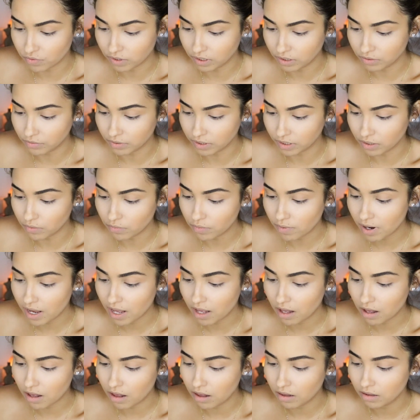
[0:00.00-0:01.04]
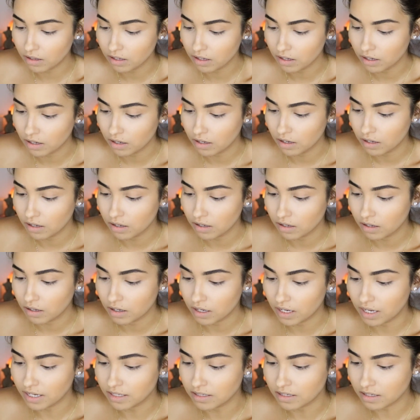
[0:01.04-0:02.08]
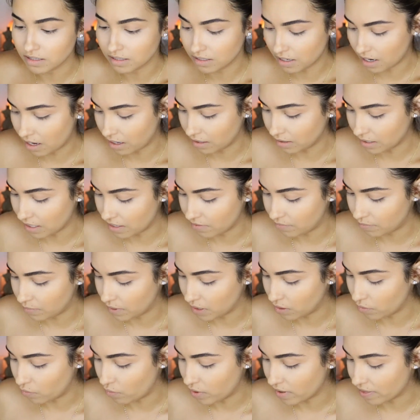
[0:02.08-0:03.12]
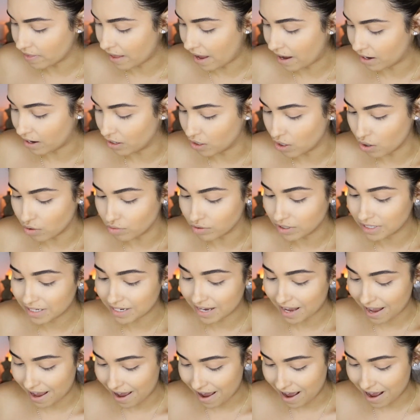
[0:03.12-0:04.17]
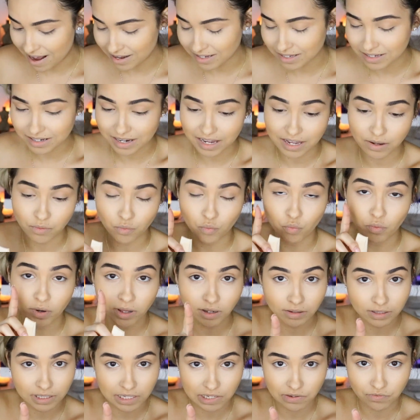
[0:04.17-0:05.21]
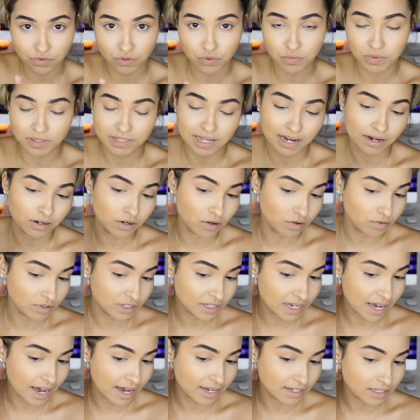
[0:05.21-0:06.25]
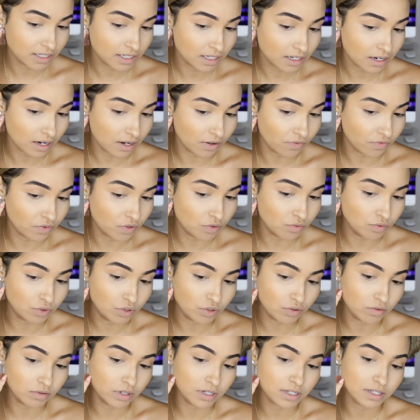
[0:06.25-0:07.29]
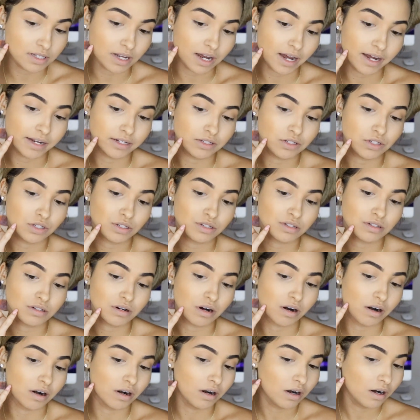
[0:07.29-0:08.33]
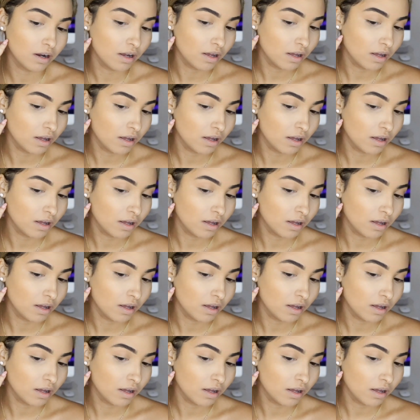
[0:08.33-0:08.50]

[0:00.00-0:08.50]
really, really well. It does not leave me with that ghost cast. It will leave you with that ghost cast if you do decide to start